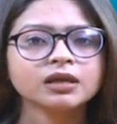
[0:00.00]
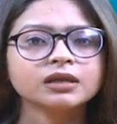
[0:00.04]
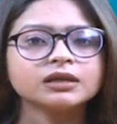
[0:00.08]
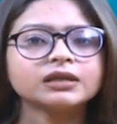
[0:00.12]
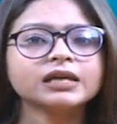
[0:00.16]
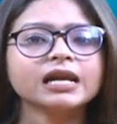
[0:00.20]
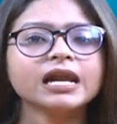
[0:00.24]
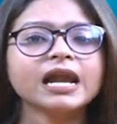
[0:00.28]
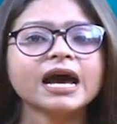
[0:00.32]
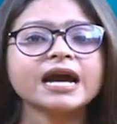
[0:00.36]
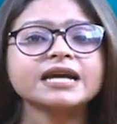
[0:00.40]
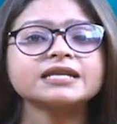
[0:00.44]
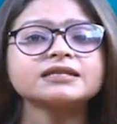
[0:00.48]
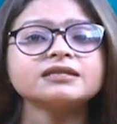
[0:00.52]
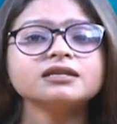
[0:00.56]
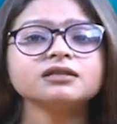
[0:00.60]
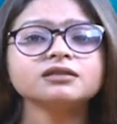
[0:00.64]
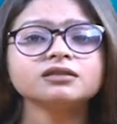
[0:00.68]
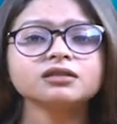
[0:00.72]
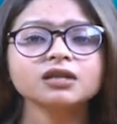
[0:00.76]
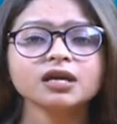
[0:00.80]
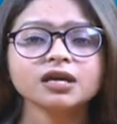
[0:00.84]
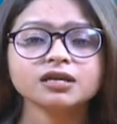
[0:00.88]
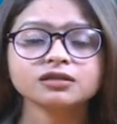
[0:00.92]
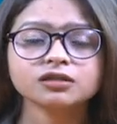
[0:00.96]
The
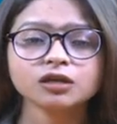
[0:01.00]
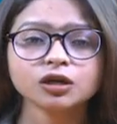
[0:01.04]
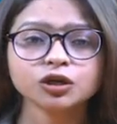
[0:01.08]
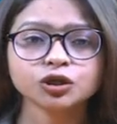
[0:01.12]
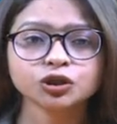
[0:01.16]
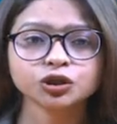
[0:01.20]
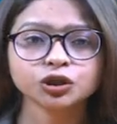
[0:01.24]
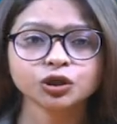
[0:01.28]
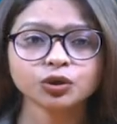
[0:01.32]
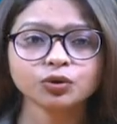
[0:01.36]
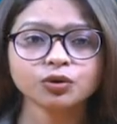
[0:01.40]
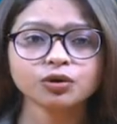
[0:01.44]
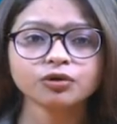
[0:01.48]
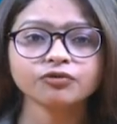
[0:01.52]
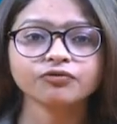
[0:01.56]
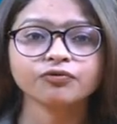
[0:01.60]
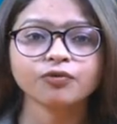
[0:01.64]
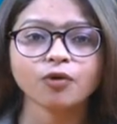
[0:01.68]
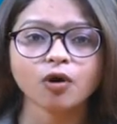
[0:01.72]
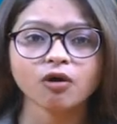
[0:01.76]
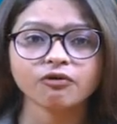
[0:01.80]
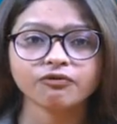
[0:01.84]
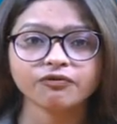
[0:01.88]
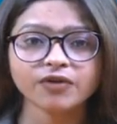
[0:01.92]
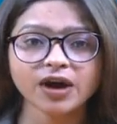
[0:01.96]
license is issued
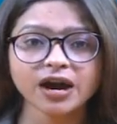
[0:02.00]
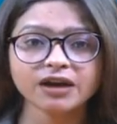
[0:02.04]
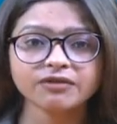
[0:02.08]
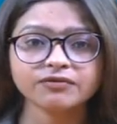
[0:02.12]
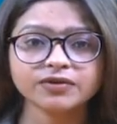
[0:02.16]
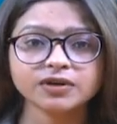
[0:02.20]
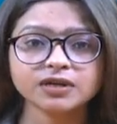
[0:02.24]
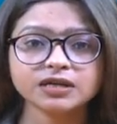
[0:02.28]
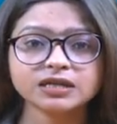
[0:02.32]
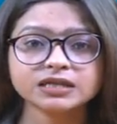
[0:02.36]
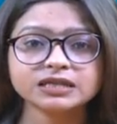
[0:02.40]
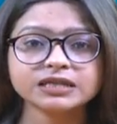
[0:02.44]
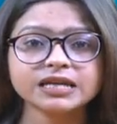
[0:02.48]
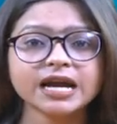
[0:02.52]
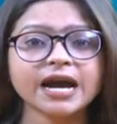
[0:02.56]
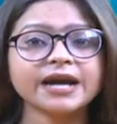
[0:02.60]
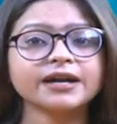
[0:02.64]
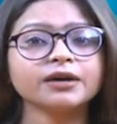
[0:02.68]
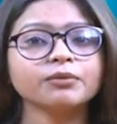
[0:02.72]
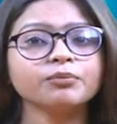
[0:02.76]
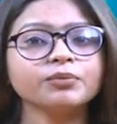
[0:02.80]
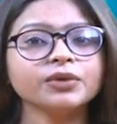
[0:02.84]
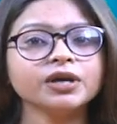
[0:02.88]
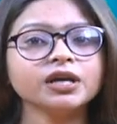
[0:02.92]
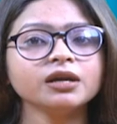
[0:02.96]
for 5 years
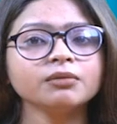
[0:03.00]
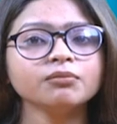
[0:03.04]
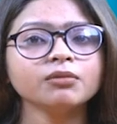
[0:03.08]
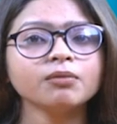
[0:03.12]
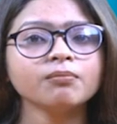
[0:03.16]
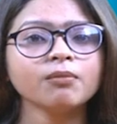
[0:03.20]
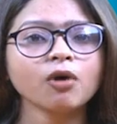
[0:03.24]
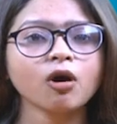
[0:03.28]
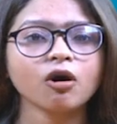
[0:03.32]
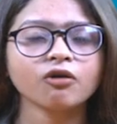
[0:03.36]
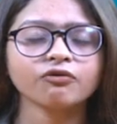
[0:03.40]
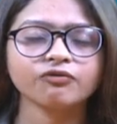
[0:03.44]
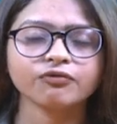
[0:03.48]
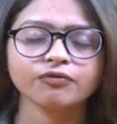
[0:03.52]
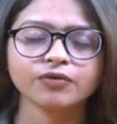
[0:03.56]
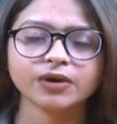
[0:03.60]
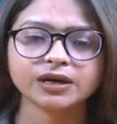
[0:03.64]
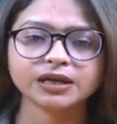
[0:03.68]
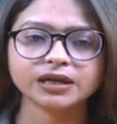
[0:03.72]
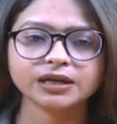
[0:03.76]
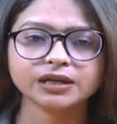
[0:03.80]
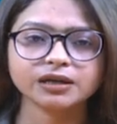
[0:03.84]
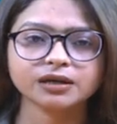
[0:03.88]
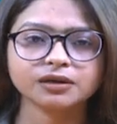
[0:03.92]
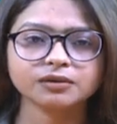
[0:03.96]
and a minimum of
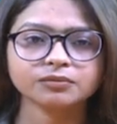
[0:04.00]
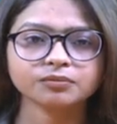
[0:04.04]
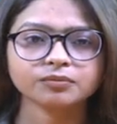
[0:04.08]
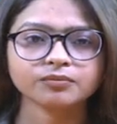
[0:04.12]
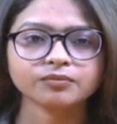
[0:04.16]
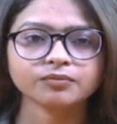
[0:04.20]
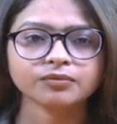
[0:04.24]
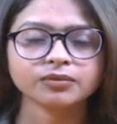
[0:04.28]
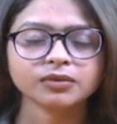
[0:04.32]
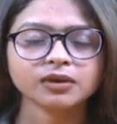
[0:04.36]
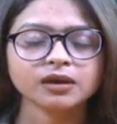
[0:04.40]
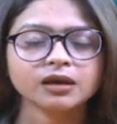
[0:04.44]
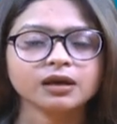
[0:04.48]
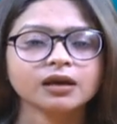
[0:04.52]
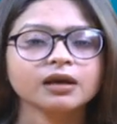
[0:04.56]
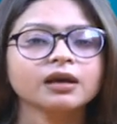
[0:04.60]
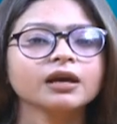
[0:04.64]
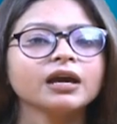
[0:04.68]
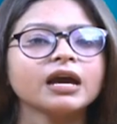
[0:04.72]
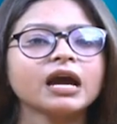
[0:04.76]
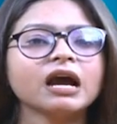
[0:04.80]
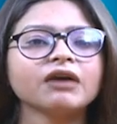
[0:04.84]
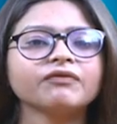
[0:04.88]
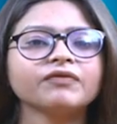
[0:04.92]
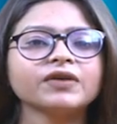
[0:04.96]
1 year.
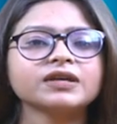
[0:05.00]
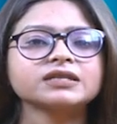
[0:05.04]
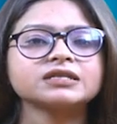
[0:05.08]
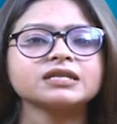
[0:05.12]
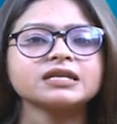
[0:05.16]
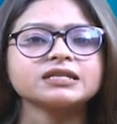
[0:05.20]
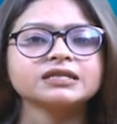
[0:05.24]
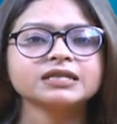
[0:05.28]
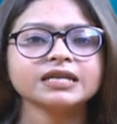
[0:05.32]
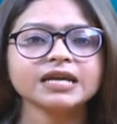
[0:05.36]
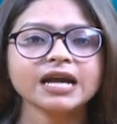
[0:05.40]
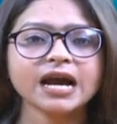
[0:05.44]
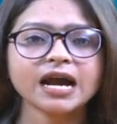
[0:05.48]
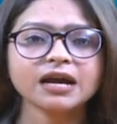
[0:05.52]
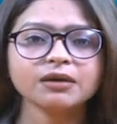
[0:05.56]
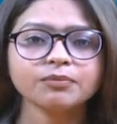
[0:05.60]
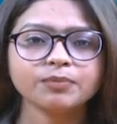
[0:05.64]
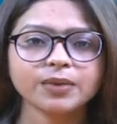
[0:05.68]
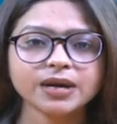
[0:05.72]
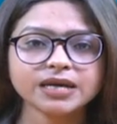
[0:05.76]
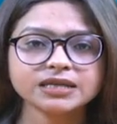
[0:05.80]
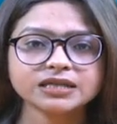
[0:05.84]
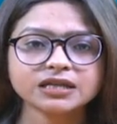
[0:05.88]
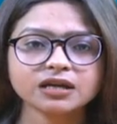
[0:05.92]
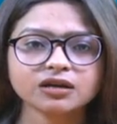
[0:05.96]
FSSAI
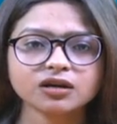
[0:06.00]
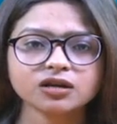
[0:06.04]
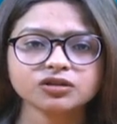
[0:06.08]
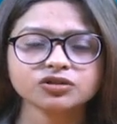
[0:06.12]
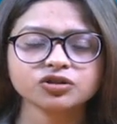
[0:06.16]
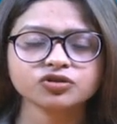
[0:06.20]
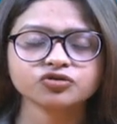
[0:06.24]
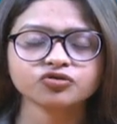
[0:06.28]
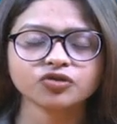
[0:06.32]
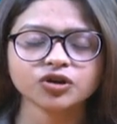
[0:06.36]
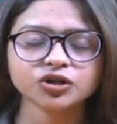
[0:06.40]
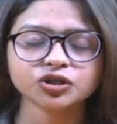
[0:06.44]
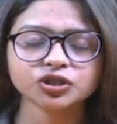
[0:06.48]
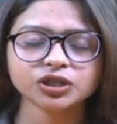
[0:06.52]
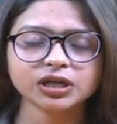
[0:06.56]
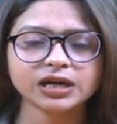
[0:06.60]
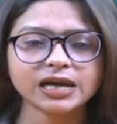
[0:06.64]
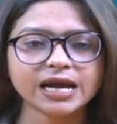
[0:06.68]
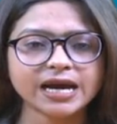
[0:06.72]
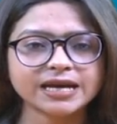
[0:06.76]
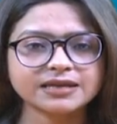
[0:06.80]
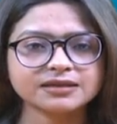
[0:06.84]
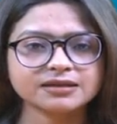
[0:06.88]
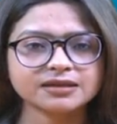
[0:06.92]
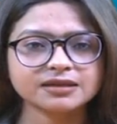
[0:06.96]
Basic Registration
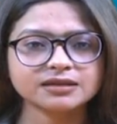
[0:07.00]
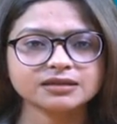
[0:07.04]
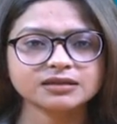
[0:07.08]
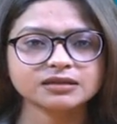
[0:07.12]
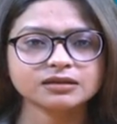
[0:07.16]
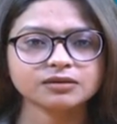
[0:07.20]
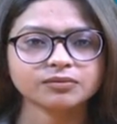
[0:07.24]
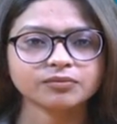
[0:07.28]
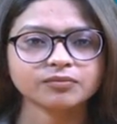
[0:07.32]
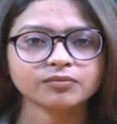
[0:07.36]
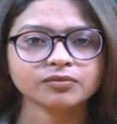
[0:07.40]
License.